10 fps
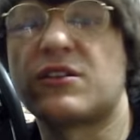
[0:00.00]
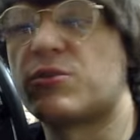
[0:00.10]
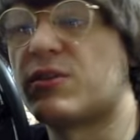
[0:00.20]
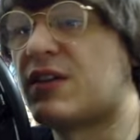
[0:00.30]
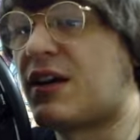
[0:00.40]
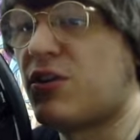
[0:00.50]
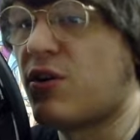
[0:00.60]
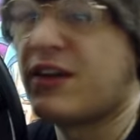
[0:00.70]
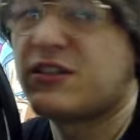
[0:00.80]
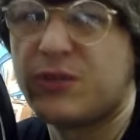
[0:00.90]
to attack. No, it
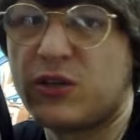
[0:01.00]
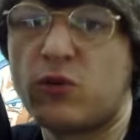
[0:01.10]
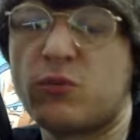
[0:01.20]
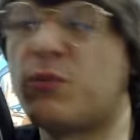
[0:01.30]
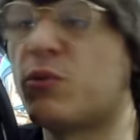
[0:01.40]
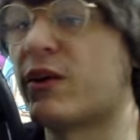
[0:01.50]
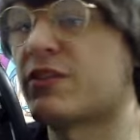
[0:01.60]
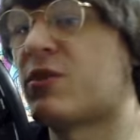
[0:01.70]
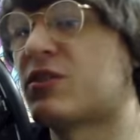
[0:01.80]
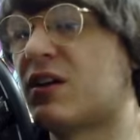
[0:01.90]
has to be a normal Blue Eyes
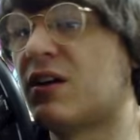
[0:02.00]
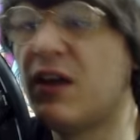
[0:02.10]
monster.